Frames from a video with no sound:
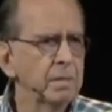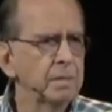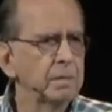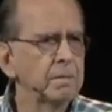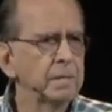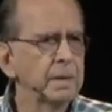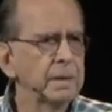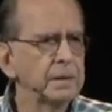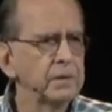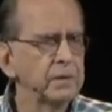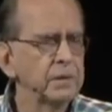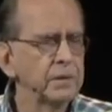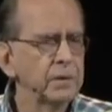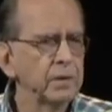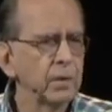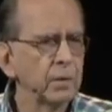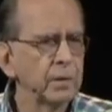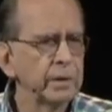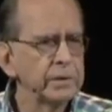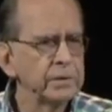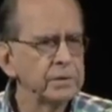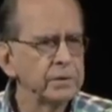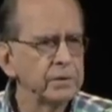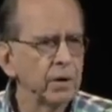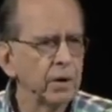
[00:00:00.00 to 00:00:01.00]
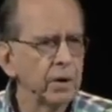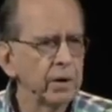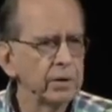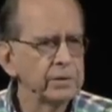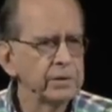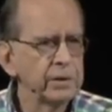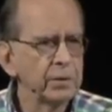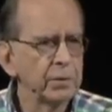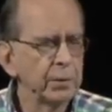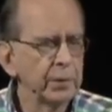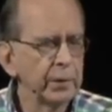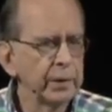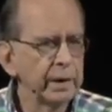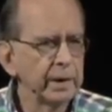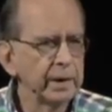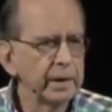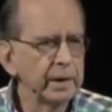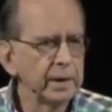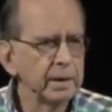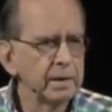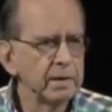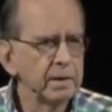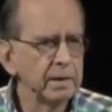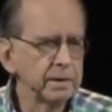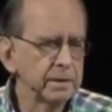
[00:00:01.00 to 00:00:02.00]
but the only scars that
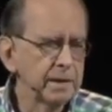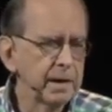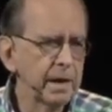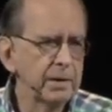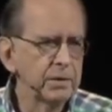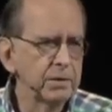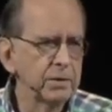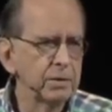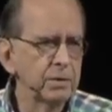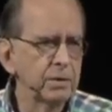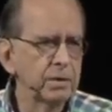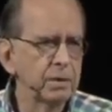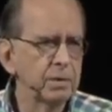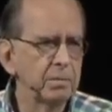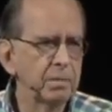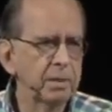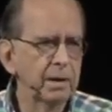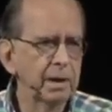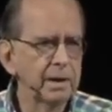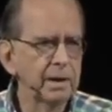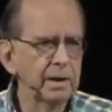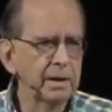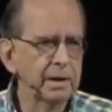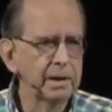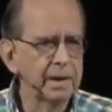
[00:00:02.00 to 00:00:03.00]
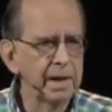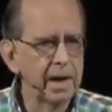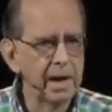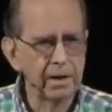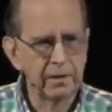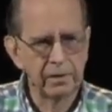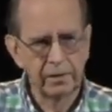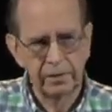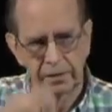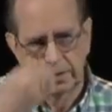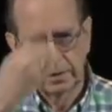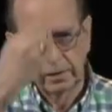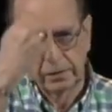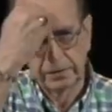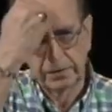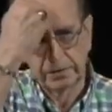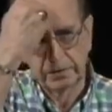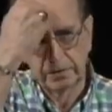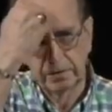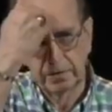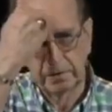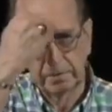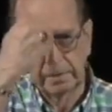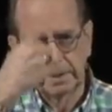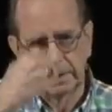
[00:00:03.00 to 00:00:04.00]
really take you completely down are those
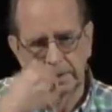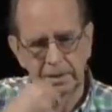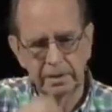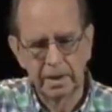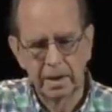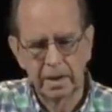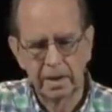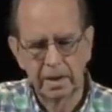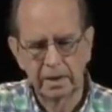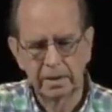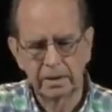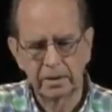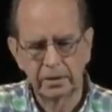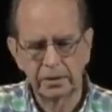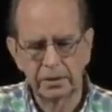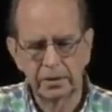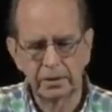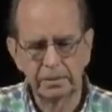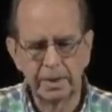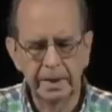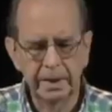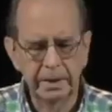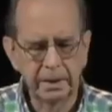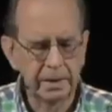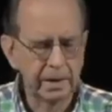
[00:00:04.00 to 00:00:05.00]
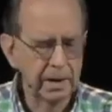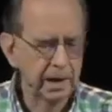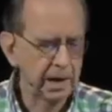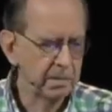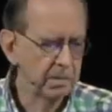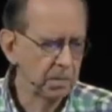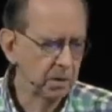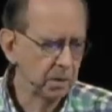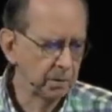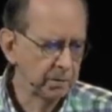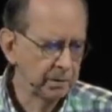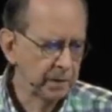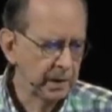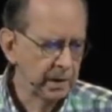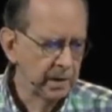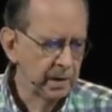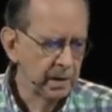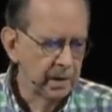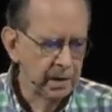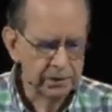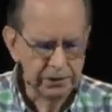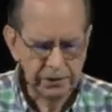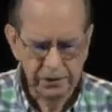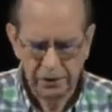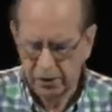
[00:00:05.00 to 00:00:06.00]
on the main line on your main cable.
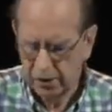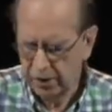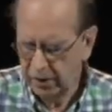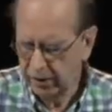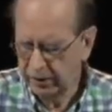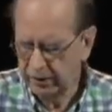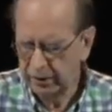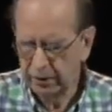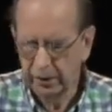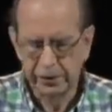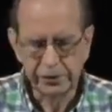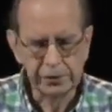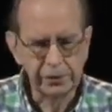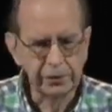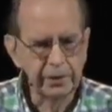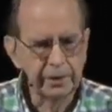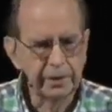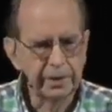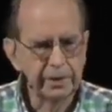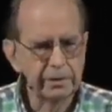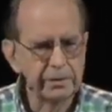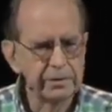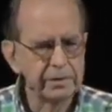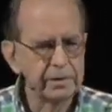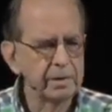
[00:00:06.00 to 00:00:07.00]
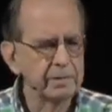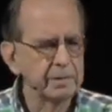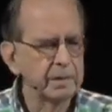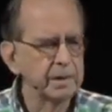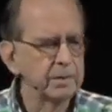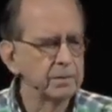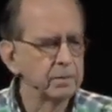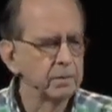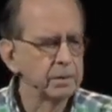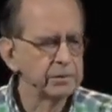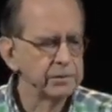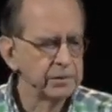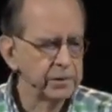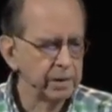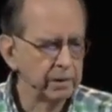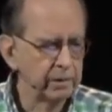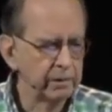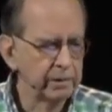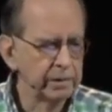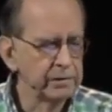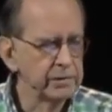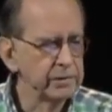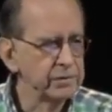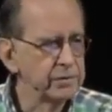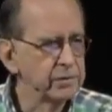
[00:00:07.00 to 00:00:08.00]
A scar across your knee or something will
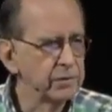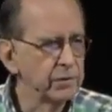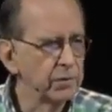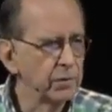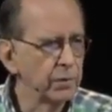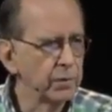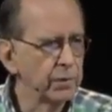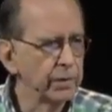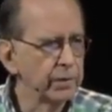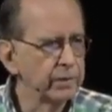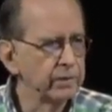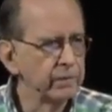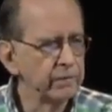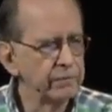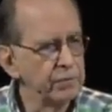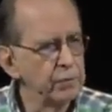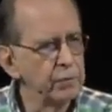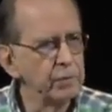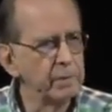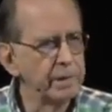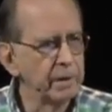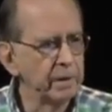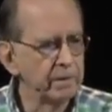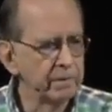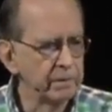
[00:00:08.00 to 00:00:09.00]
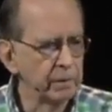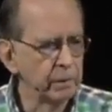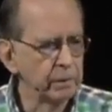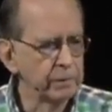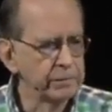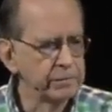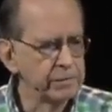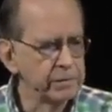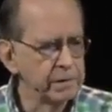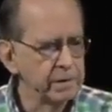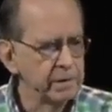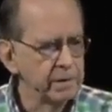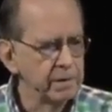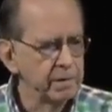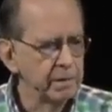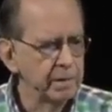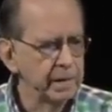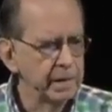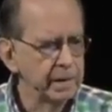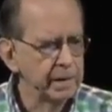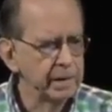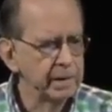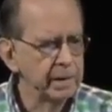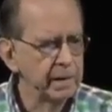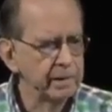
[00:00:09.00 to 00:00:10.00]
generally just lower it a few millivolts,
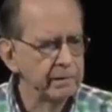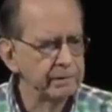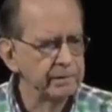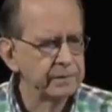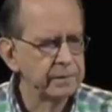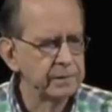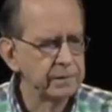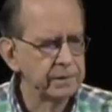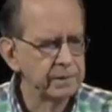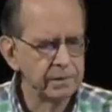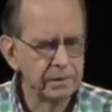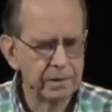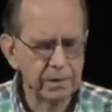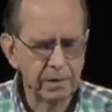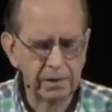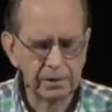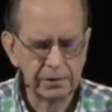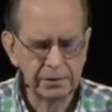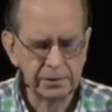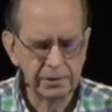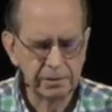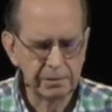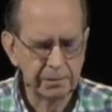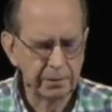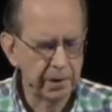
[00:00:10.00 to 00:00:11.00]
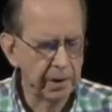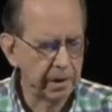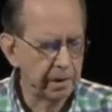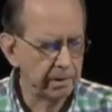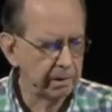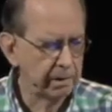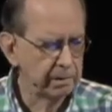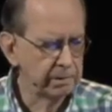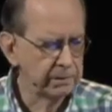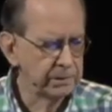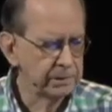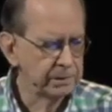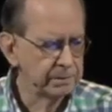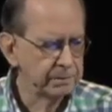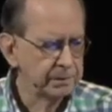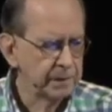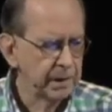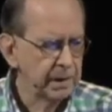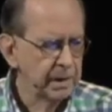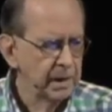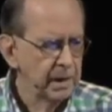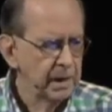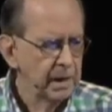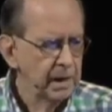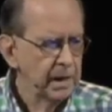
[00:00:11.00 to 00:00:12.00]
but enough to cause some problems.
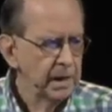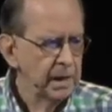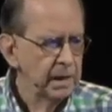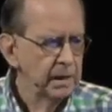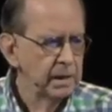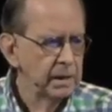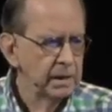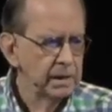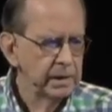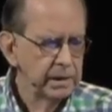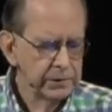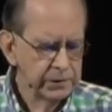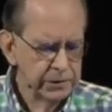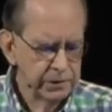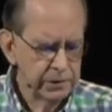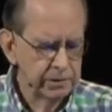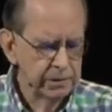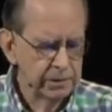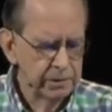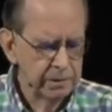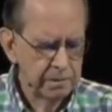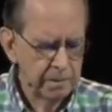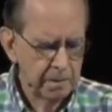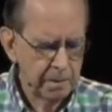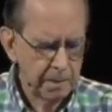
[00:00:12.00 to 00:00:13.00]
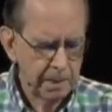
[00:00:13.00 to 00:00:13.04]
In addition,